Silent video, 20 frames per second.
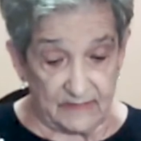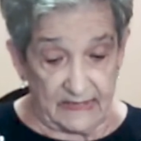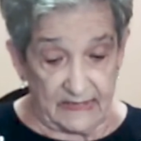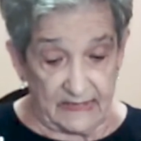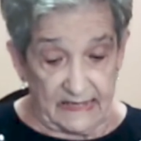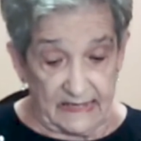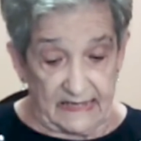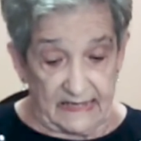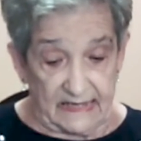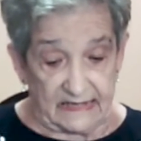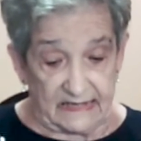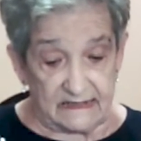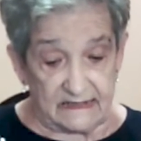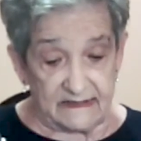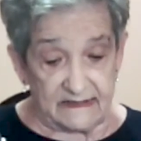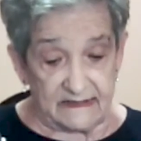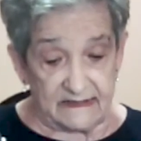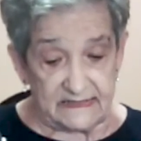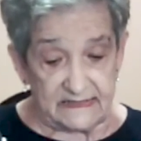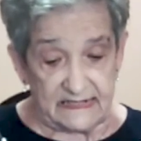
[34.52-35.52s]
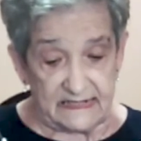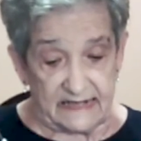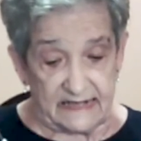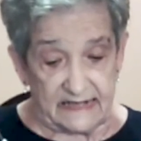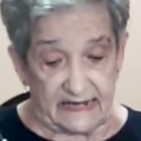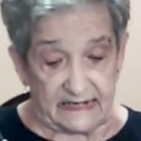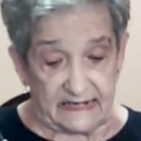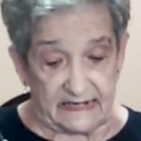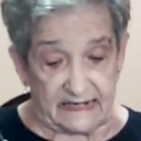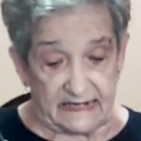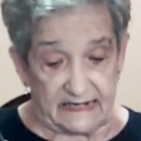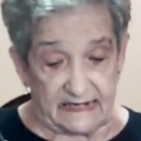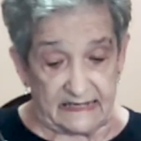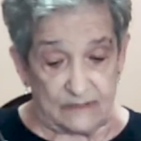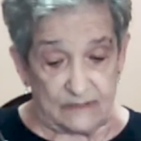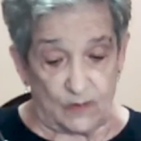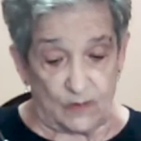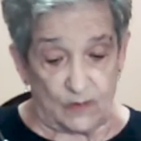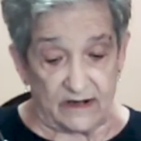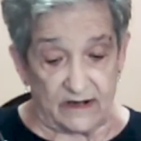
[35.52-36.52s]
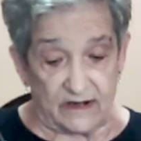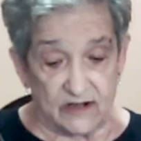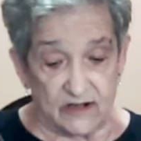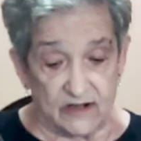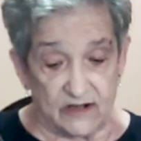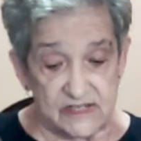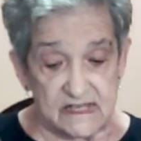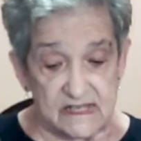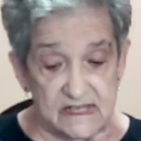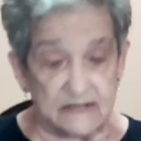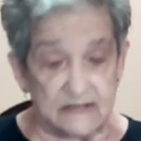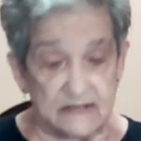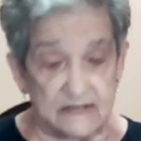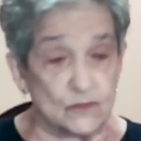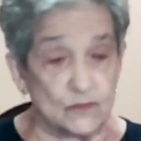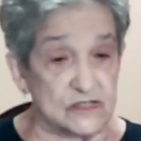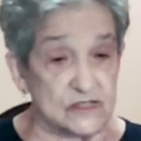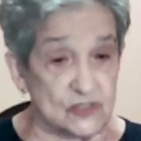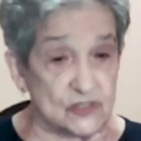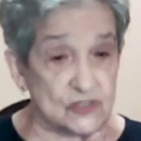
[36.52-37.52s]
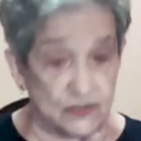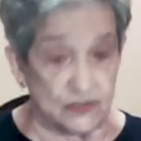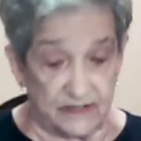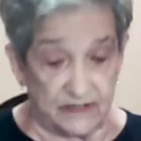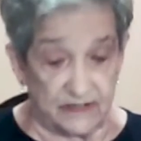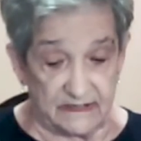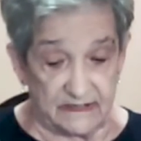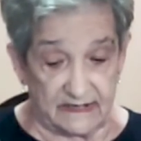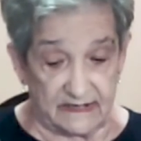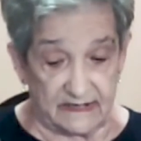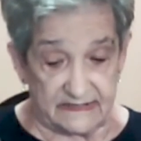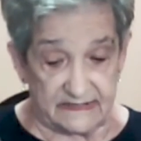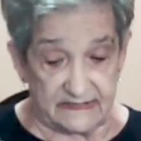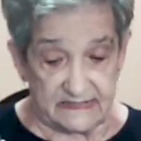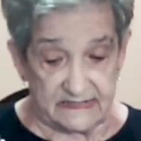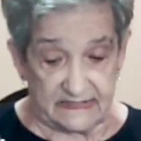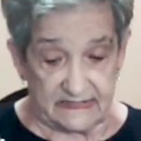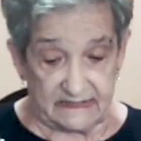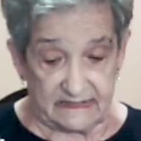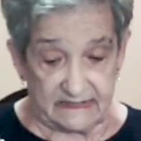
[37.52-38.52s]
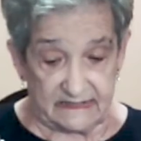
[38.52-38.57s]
In 1980, when our son was turning 19,